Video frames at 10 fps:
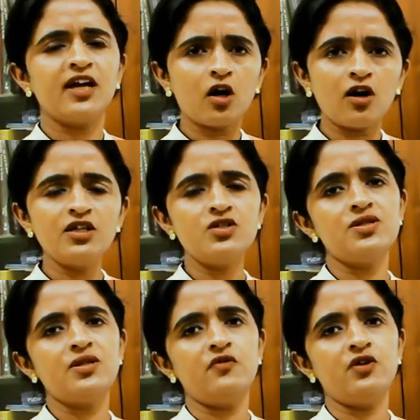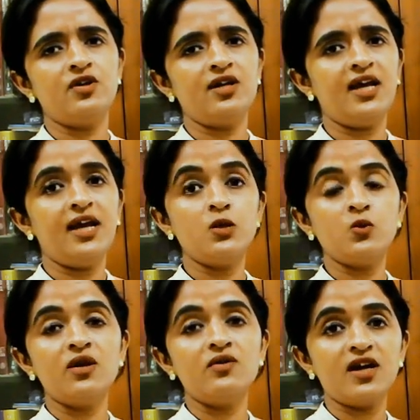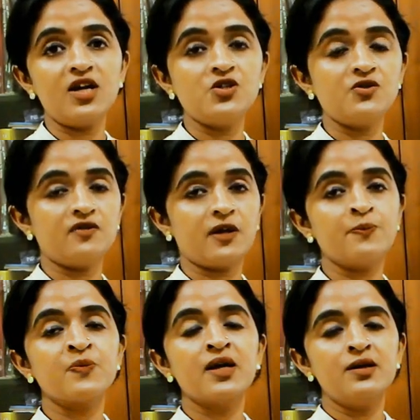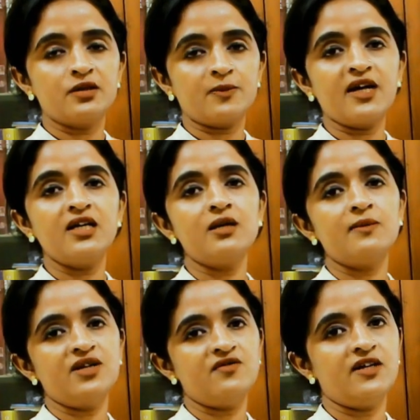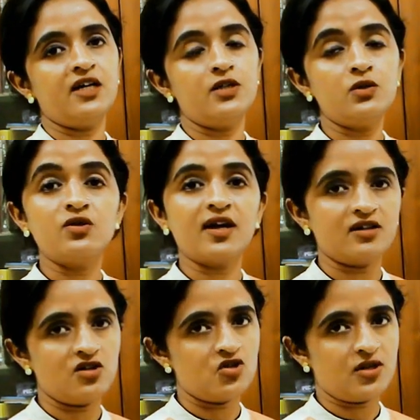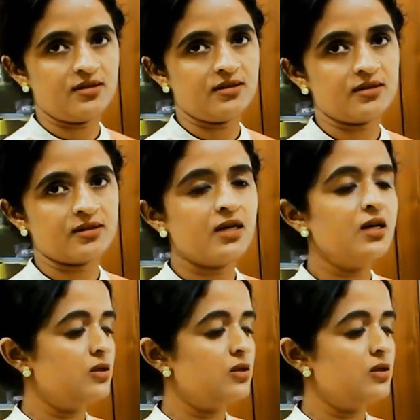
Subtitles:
According to severity, it will range from spina bifida to rachiosciasis.